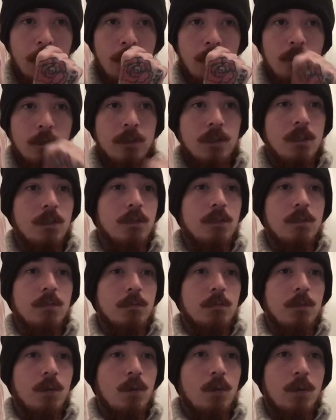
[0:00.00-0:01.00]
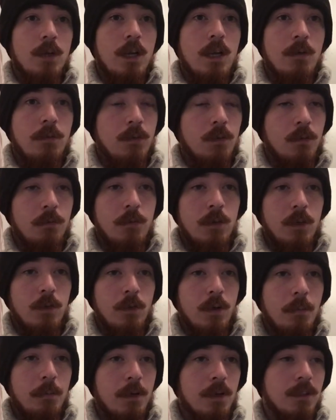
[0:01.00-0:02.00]
Which is alright if you're a
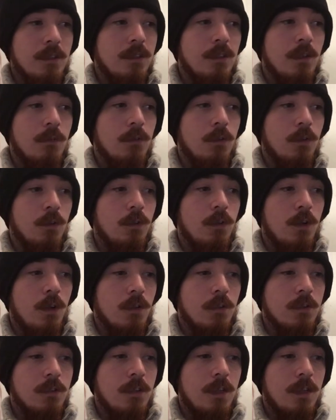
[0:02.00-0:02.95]
follower, but if you're not,